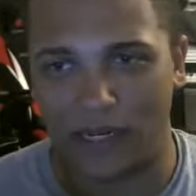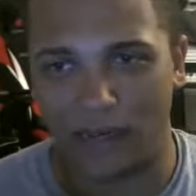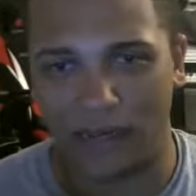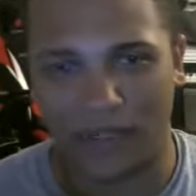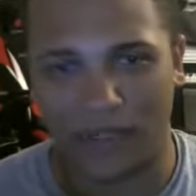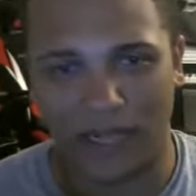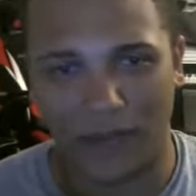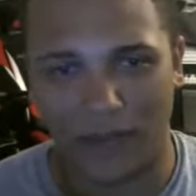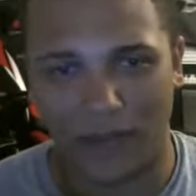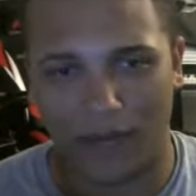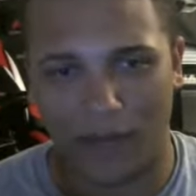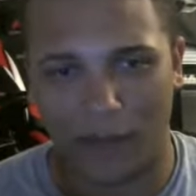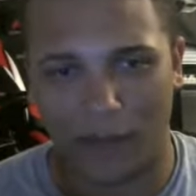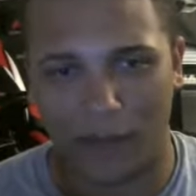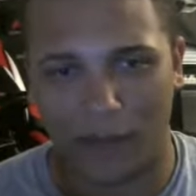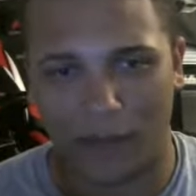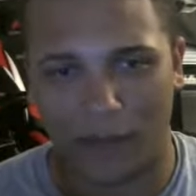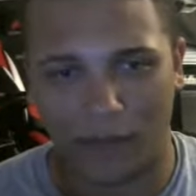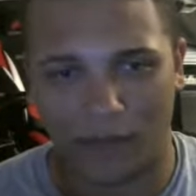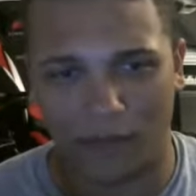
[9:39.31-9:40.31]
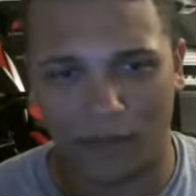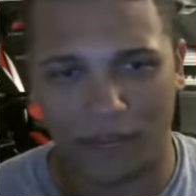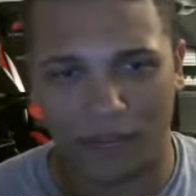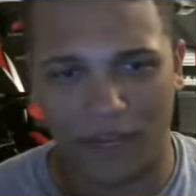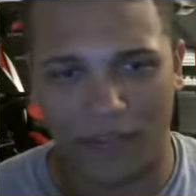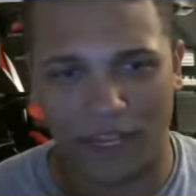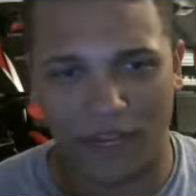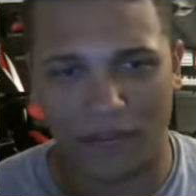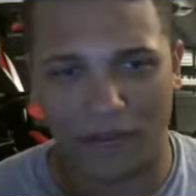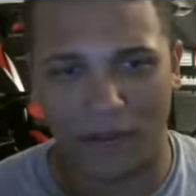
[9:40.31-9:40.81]
but not many people
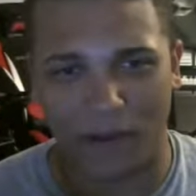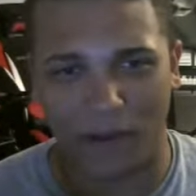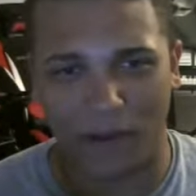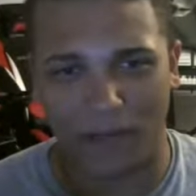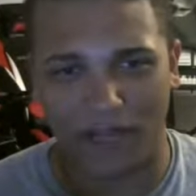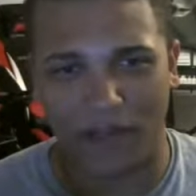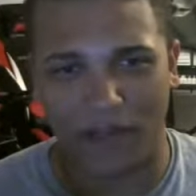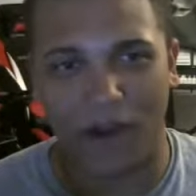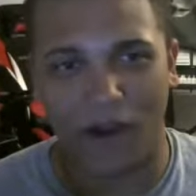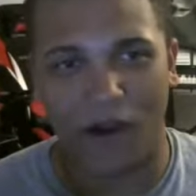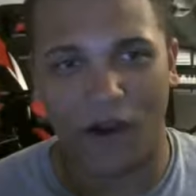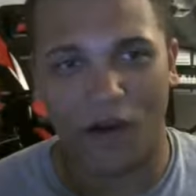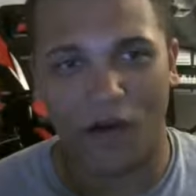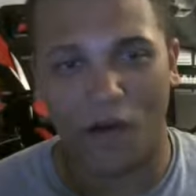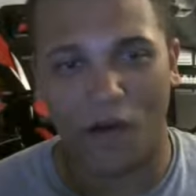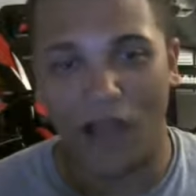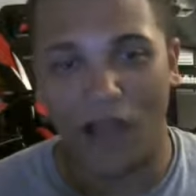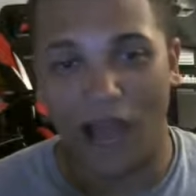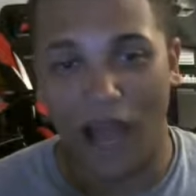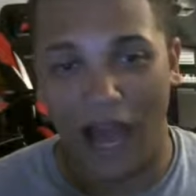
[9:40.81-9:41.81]
think about like, oh,